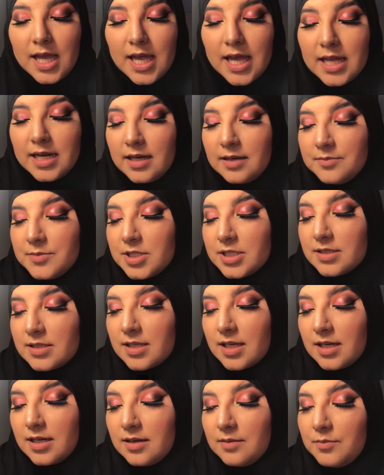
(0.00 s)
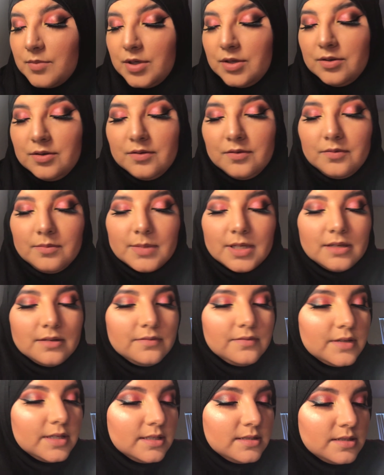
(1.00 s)
and I'm just going to move my
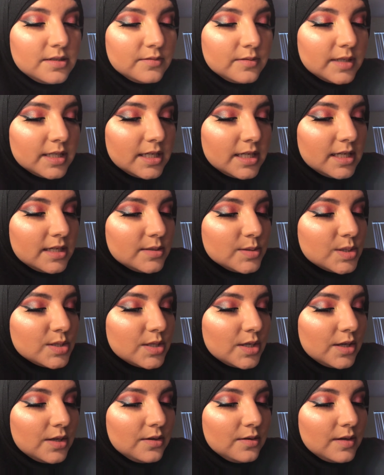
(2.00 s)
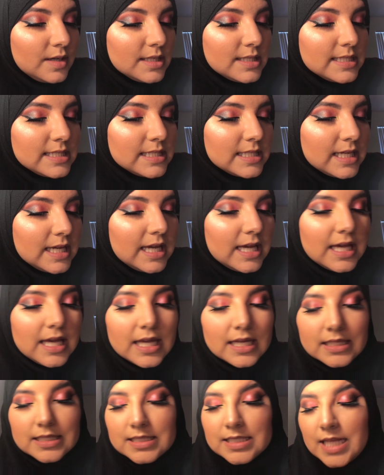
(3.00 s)
face around so you can see
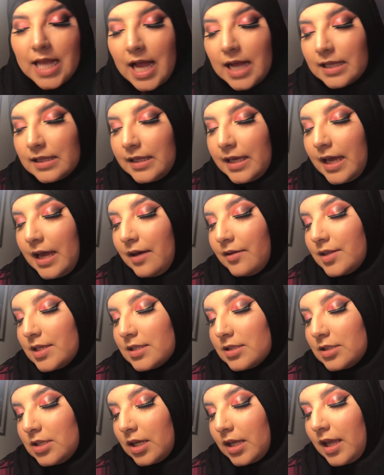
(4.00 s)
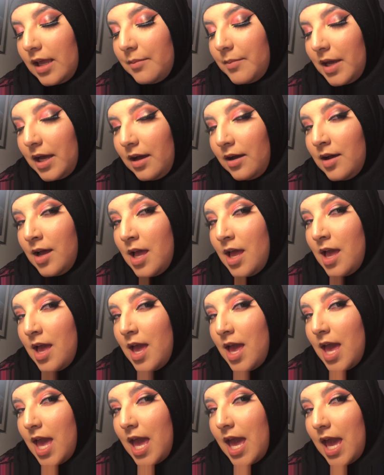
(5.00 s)
exactly how this look came out,
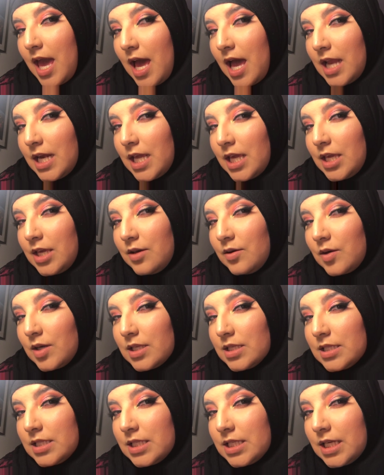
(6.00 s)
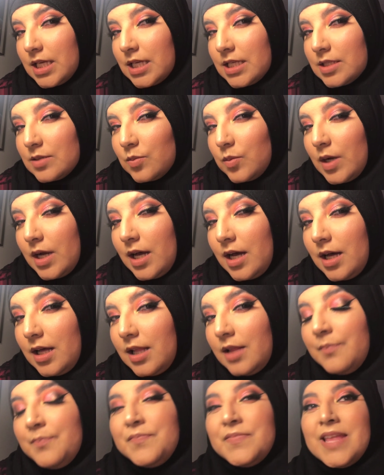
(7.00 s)
and you can see as
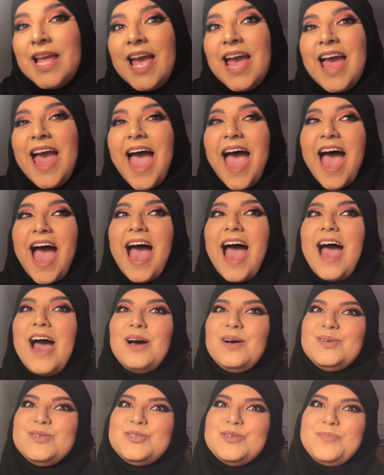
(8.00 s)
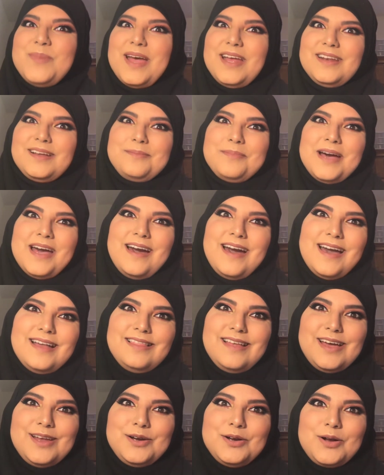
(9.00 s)
well how dramatic my
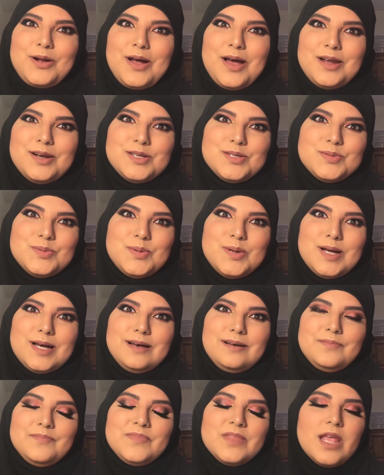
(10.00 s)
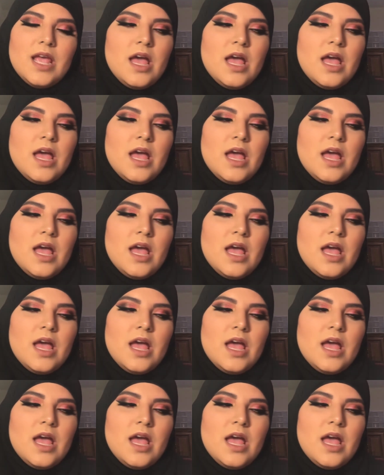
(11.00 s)
eyeliner got as well.